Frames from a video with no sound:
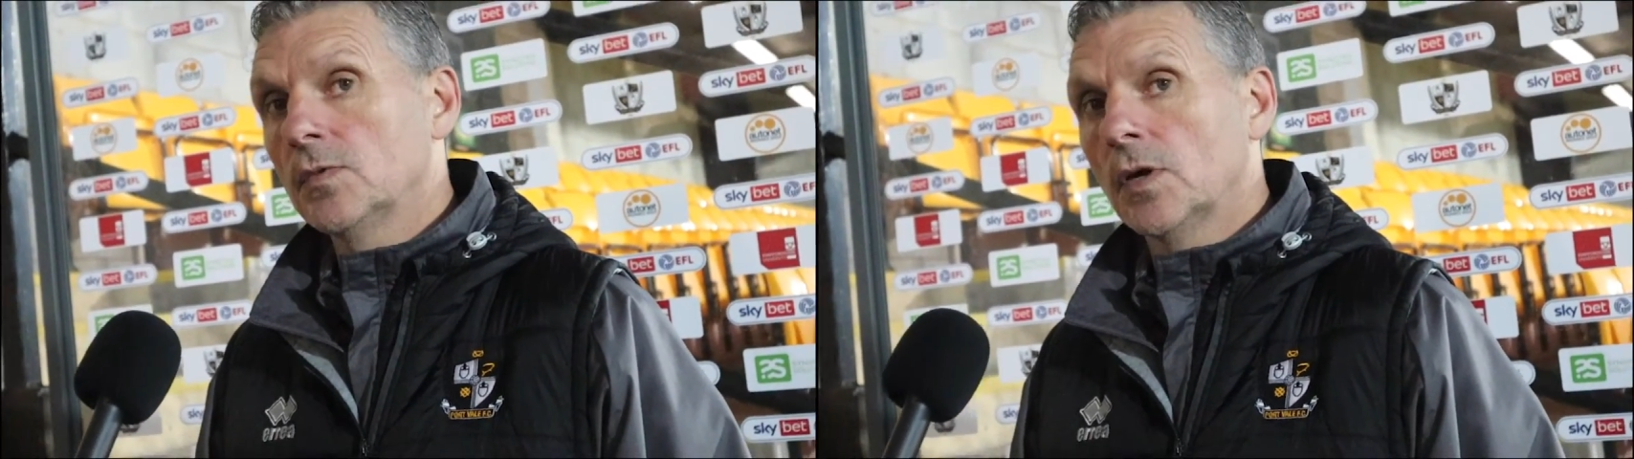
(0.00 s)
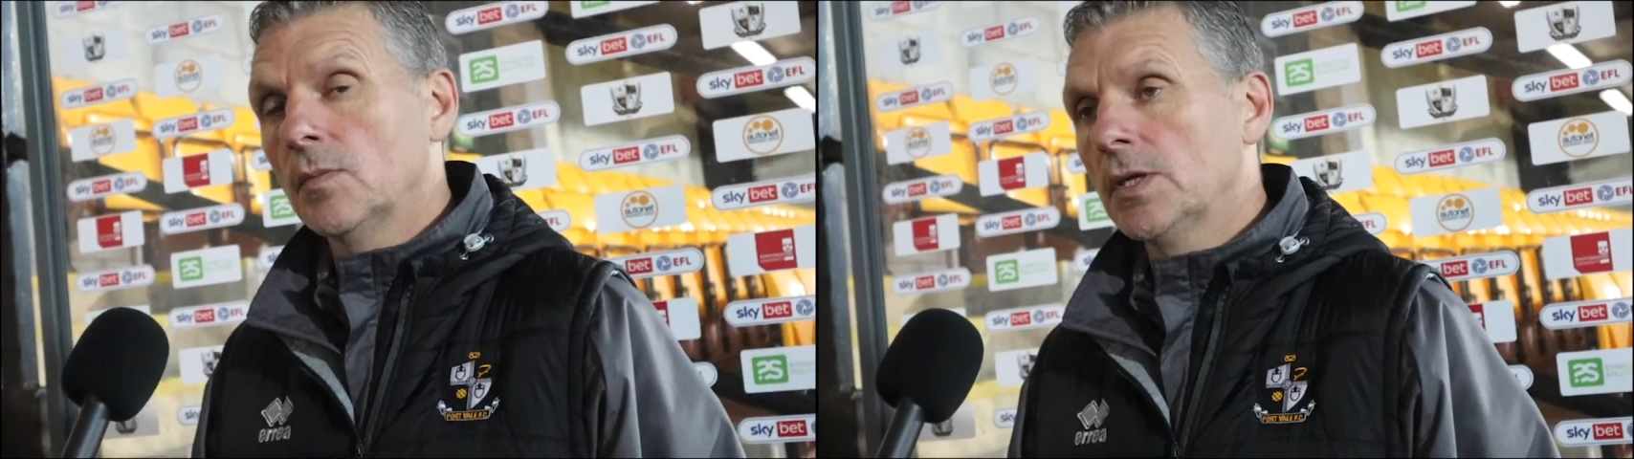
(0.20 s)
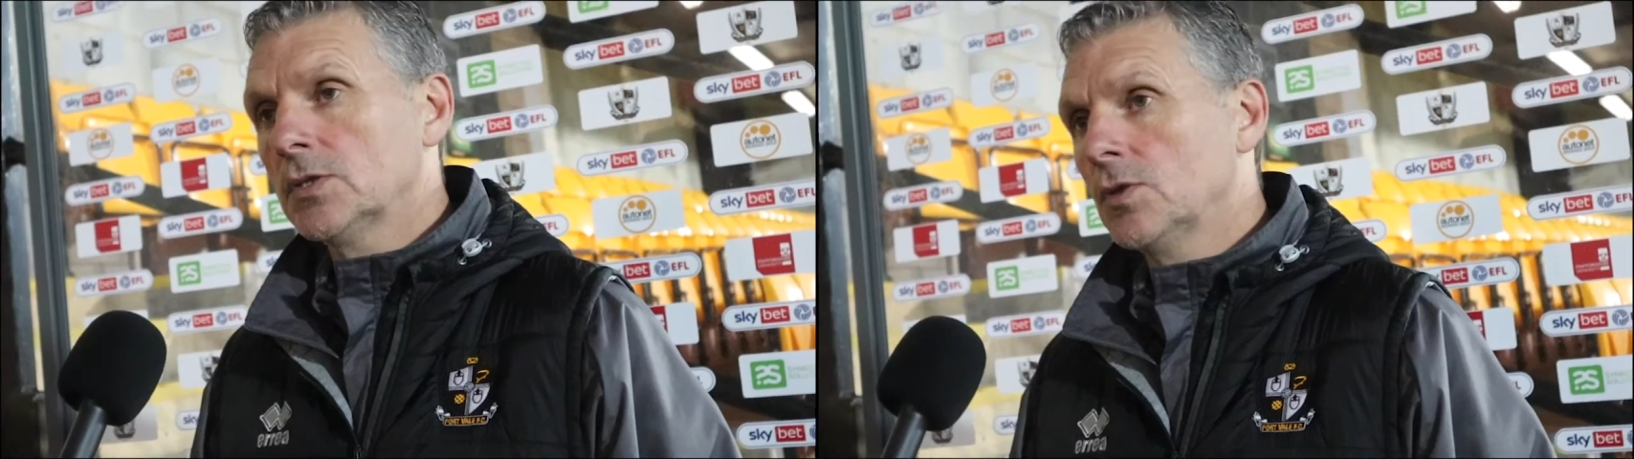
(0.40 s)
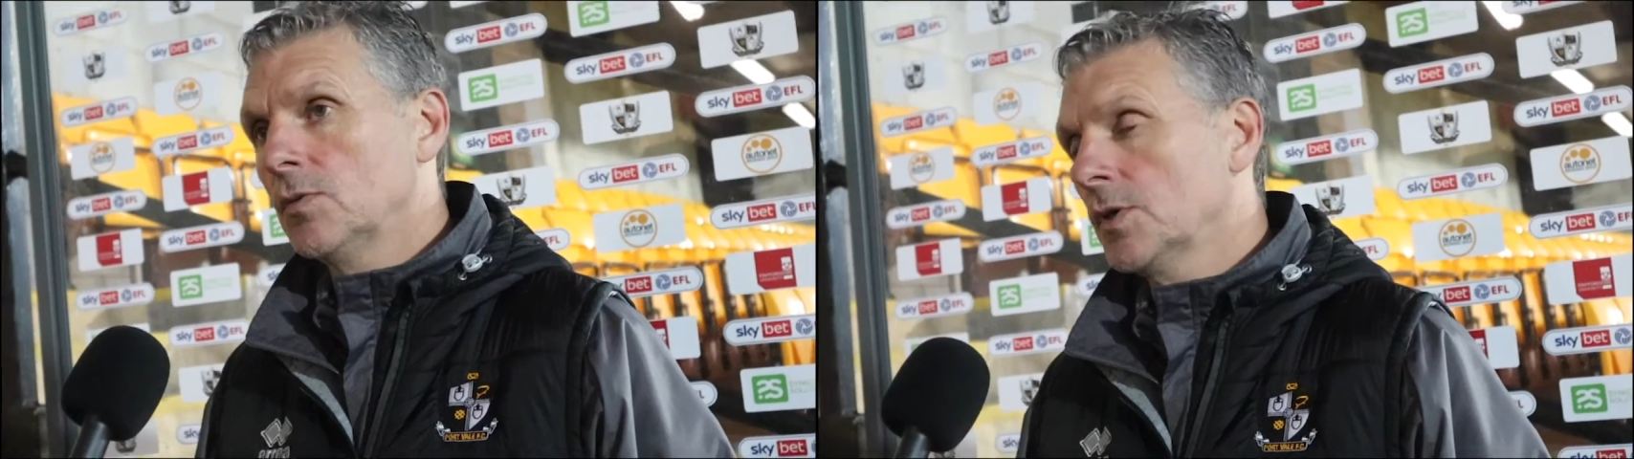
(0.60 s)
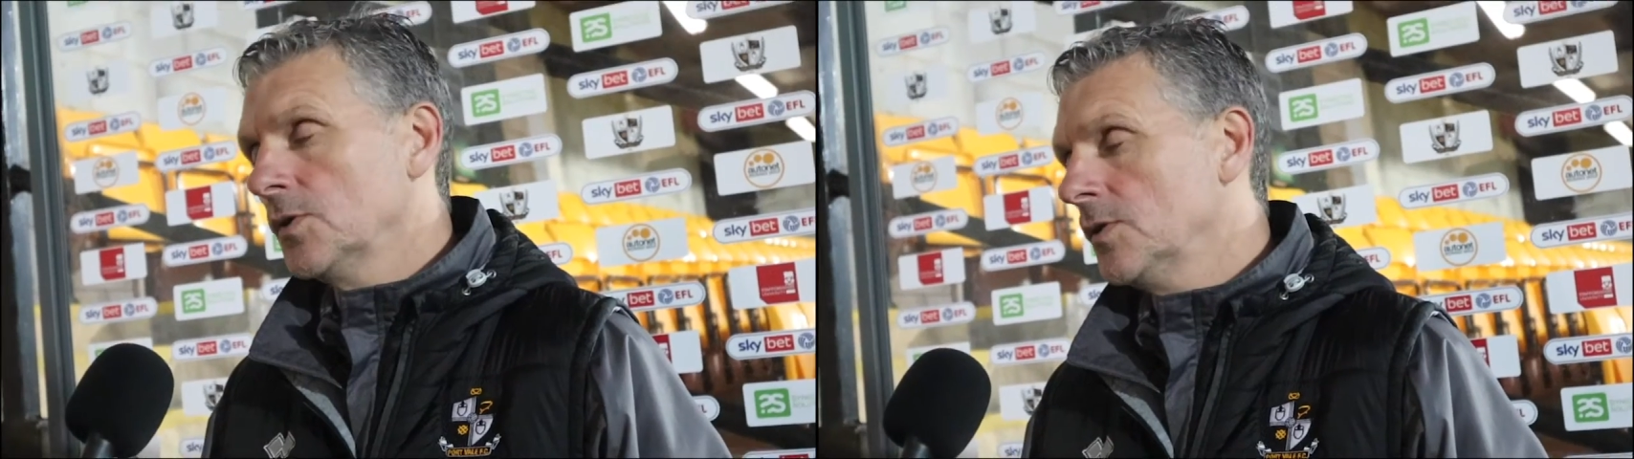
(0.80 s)
got to make sure
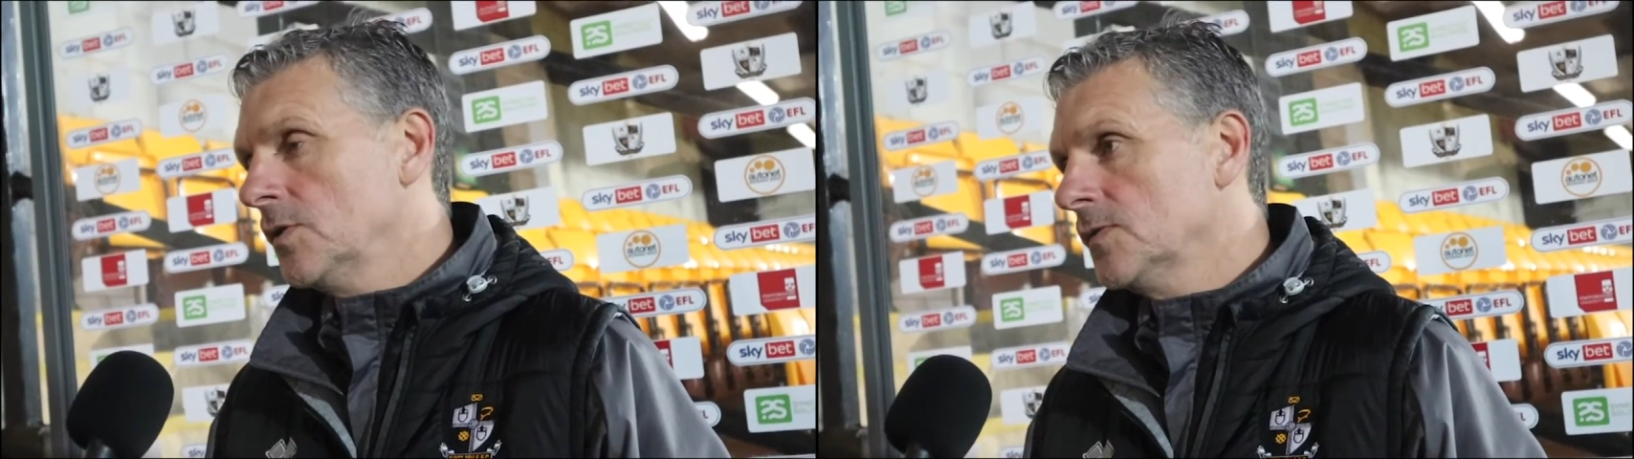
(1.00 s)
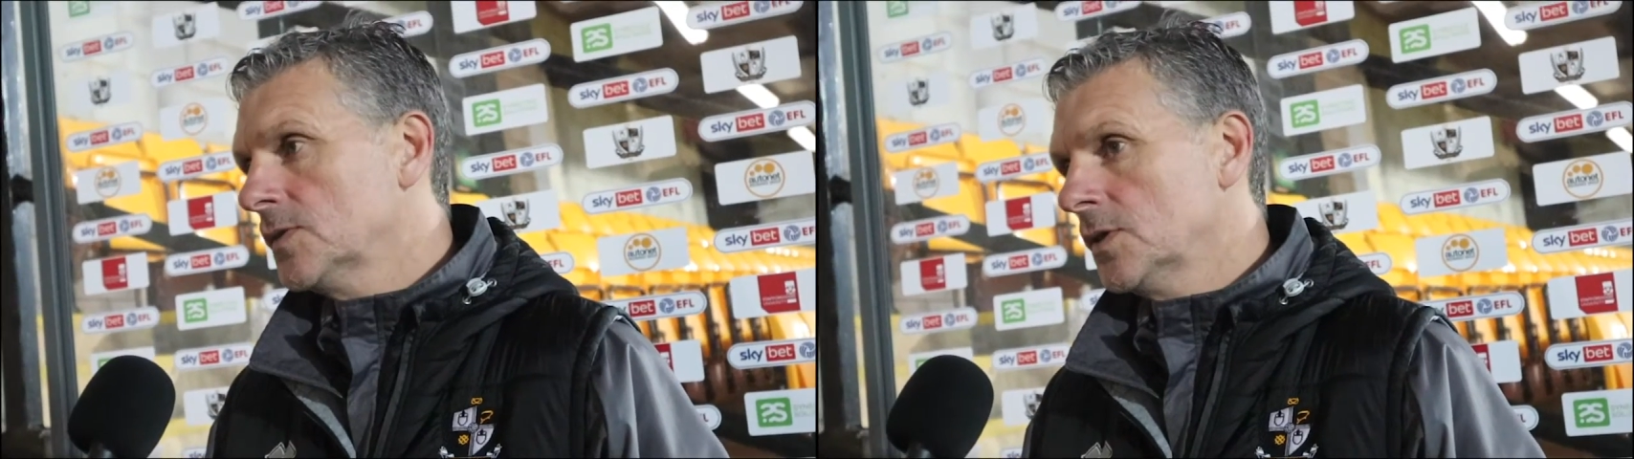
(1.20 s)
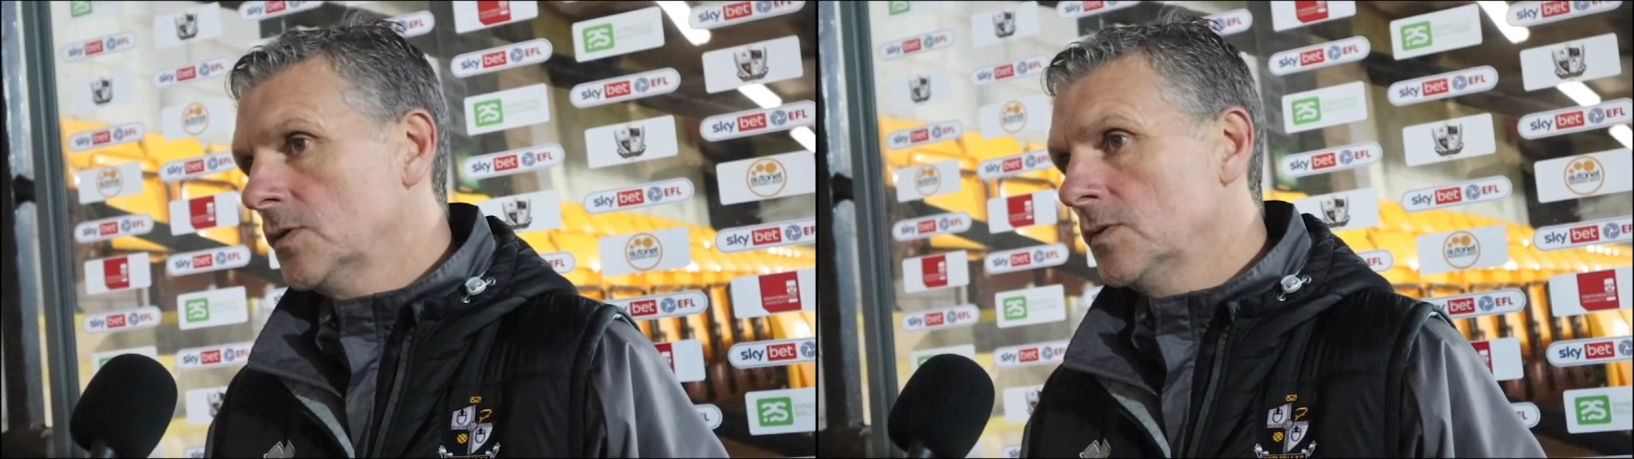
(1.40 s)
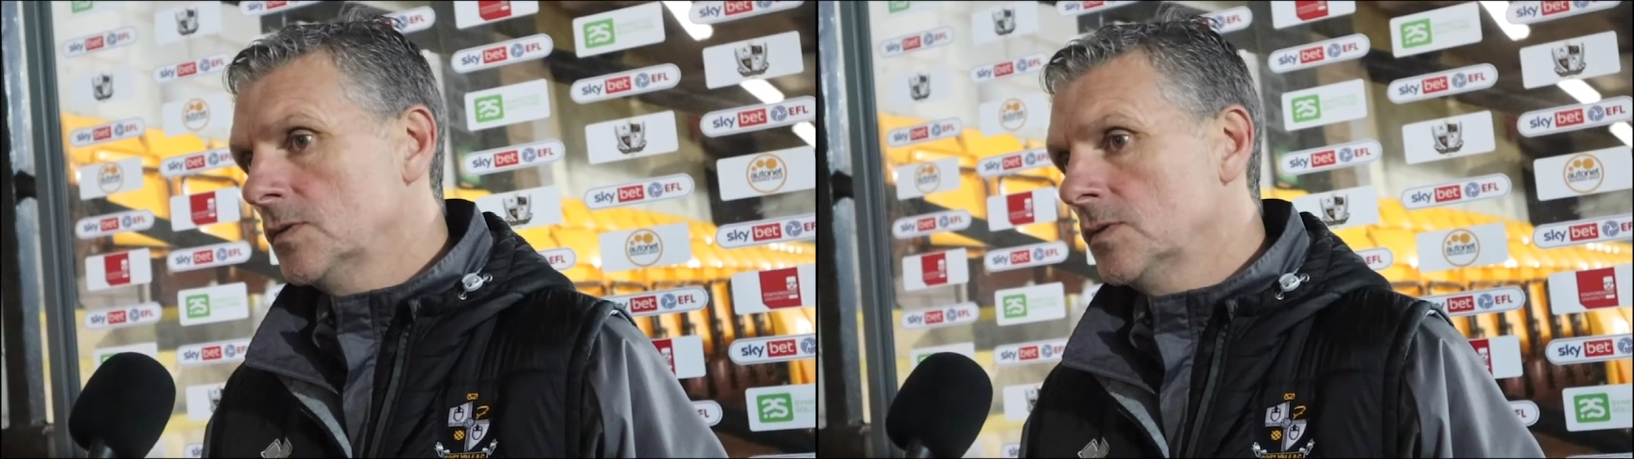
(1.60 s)
we're good enough to